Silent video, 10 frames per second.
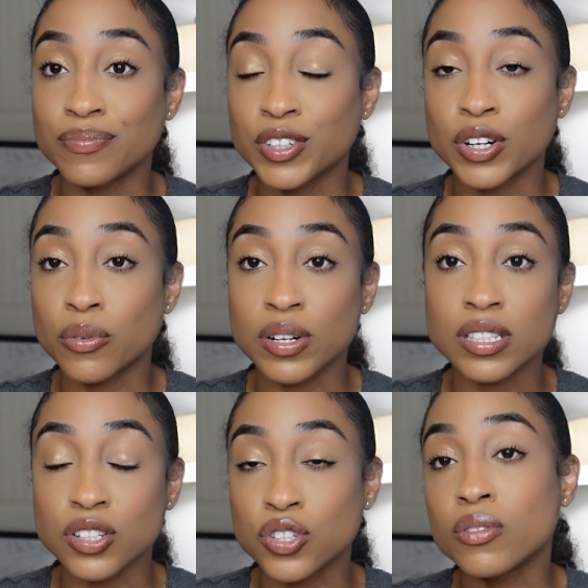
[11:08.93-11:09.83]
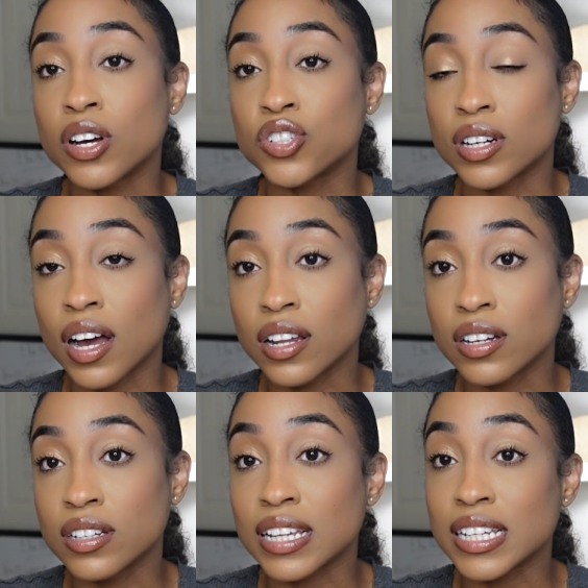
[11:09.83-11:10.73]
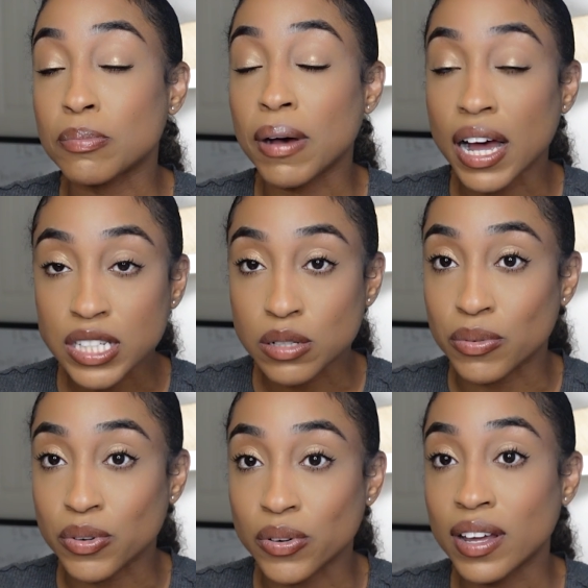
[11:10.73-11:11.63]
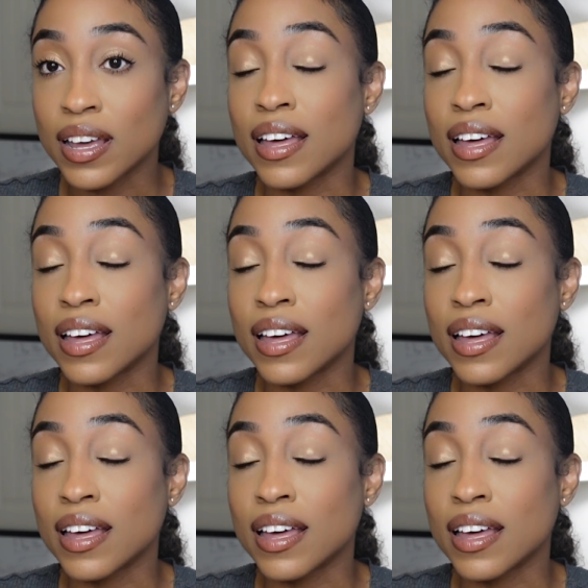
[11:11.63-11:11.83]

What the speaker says: you know, risking $200, it's possible